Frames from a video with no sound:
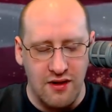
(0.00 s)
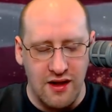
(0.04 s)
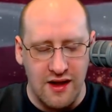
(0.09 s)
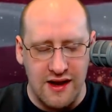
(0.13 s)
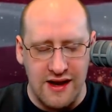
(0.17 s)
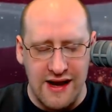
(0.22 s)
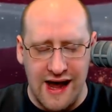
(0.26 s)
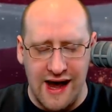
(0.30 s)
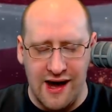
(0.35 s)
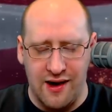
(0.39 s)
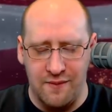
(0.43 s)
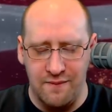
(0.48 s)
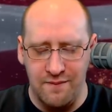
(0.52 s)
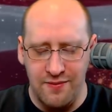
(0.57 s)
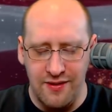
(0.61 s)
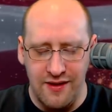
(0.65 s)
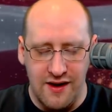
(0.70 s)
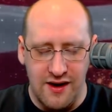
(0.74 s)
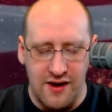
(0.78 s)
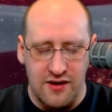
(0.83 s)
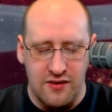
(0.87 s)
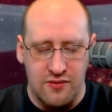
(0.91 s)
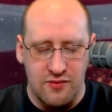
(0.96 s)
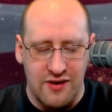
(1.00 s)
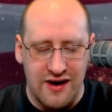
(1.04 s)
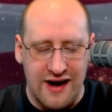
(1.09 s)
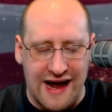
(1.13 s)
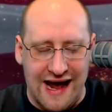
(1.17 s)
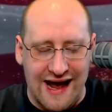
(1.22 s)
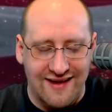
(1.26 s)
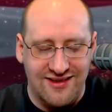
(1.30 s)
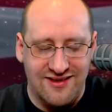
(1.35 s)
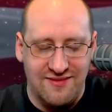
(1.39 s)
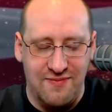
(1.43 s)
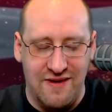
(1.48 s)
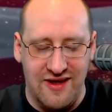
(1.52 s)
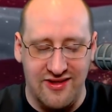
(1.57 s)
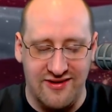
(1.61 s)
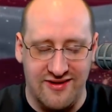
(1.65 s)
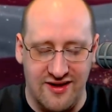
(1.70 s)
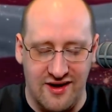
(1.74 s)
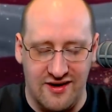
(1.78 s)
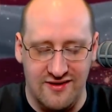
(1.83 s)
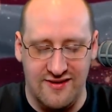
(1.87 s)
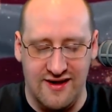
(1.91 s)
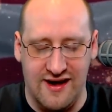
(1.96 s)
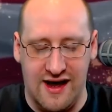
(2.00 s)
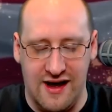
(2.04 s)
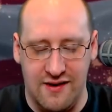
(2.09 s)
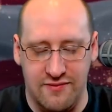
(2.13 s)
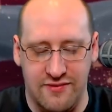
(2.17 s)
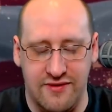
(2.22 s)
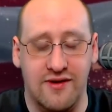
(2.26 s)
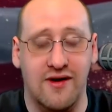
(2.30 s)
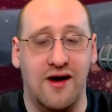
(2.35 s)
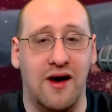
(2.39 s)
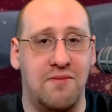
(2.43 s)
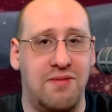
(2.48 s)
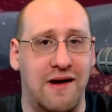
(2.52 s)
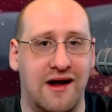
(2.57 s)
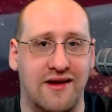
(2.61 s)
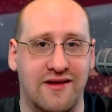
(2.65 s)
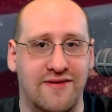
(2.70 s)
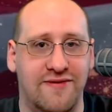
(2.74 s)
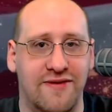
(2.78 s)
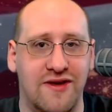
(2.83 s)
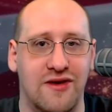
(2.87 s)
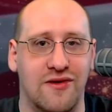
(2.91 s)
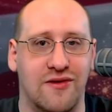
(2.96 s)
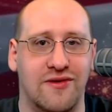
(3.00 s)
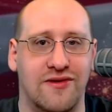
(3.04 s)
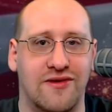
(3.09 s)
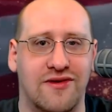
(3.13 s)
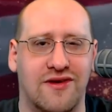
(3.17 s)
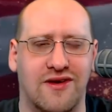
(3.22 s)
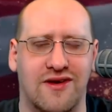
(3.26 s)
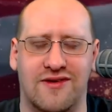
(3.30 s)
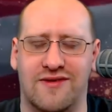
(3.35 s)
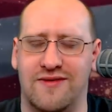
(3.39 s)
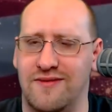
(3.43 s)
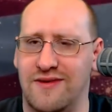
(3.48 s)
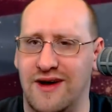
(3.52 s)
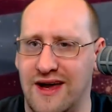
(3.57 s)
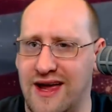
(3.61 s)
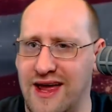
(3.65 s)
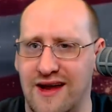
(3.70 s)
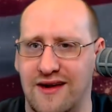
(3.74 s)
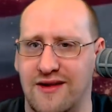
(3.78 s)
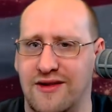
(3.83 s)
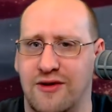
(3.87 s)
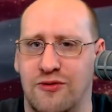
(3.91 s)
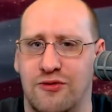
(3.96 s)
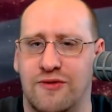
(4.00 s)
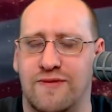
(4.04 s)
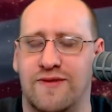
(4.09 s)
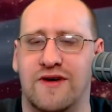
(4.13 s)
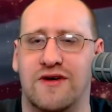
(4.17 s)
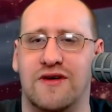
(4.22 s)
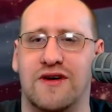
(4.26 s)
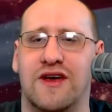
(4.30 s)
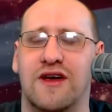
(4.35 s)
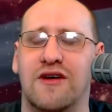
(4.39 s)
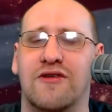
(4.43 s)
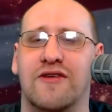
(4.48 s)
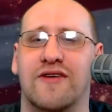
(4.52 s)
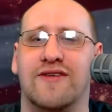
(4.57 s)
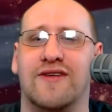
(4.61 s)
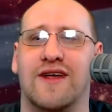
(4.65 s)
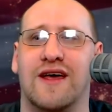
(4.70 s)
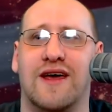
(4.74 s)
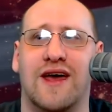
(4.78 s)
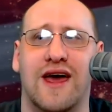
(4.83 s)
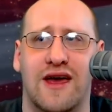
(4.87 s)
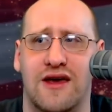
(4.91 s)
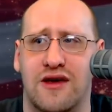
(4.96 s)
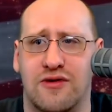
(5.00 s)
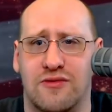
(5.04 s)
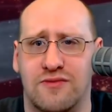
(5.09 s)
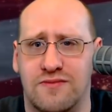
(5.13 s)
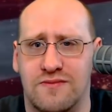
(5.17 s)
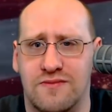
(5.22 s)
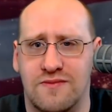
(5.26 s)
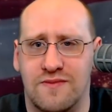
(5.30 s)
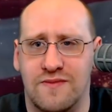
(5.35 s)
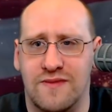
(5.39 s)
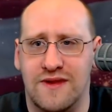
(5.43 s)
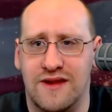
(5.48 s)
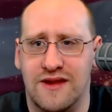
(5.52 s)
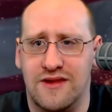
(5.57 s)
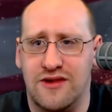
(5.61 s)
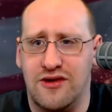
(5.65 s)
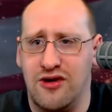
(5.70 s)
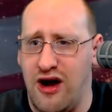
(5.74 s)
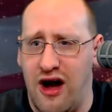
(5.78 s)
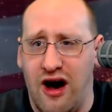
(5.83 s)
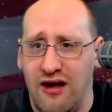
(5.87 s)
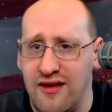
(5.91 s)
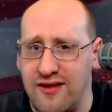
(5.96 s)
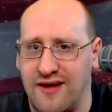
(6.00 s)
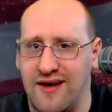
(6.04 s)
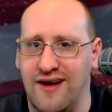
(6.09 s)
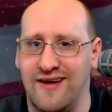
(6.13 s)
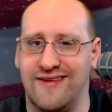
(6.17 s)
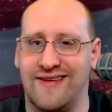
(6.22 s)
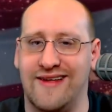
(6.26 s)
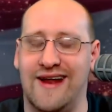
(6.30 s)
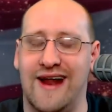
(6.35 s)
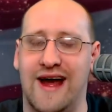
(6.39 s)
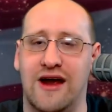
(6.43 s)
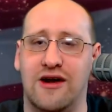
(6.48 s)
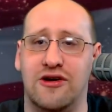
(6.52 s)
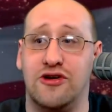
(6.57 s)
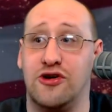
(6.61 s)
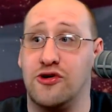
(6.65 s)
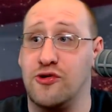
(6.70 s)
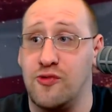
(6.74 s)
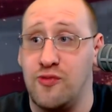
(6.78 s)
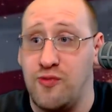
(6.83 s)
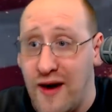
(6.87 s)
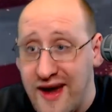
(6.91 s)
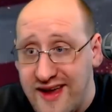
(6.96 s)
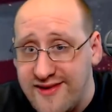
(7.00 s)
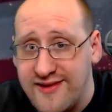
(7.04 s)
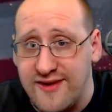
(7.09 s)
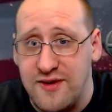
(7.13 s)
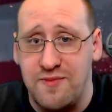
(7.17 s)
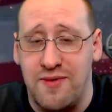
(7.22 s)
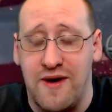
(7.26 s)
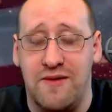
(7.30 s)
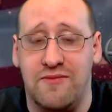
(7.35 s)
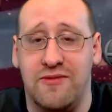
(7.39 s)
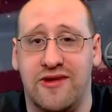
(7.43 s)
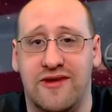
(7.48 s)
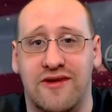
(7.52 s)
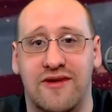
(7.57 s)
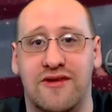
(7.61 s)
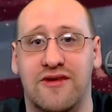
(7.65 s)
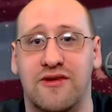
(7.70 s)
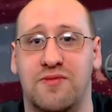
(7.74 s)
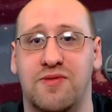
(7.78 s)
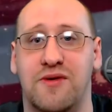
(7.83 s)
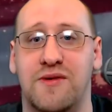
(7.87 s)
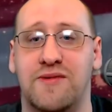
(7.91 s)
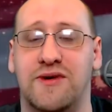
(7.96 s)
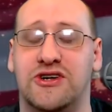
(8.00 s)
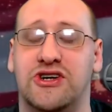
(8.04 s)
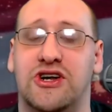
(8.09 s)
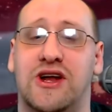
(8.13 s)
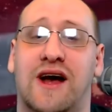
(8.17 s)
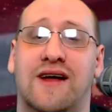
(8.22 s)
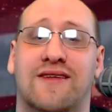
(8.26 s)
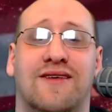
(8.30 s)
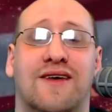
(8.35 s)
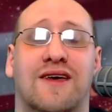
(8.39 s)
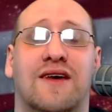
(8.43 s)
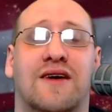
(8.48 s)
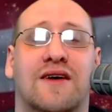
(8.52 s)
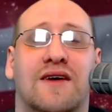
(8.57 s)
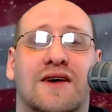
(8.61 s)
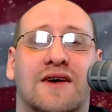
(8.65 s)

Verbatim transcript: now, when asked by the Sun-Times about his views, because again, they were very curious, like, hey, you're You're a Holocaust denier, you're a white supremacist, you're pretty much a Nazi.